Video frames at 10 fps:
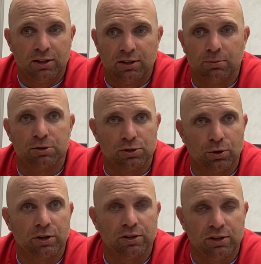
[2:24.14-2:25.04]
the
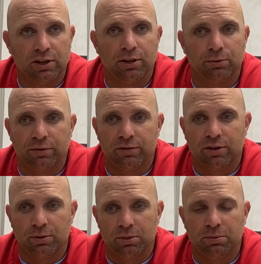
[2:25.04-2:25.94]
majority of the year, we've
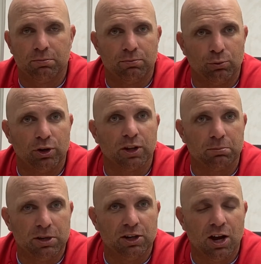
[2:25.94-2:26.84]
either been really
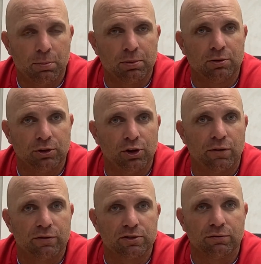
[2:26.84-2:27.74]
beat up on the
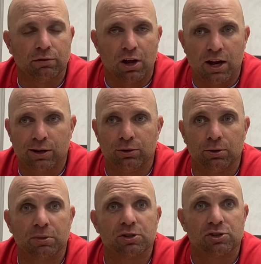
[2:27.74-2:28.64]
offensive line or
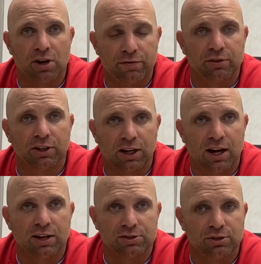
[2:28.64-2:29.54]
been shuffling
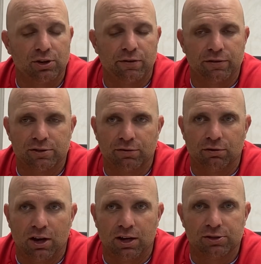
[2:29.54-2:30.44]
guys on the offensive
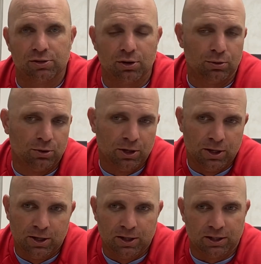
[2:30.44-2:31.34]
line. So,
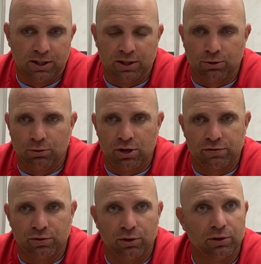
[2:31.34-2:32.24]
again, the rush
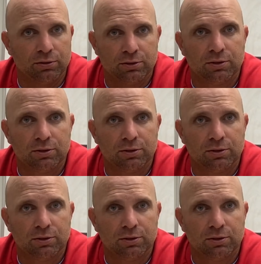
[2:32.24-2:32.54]
for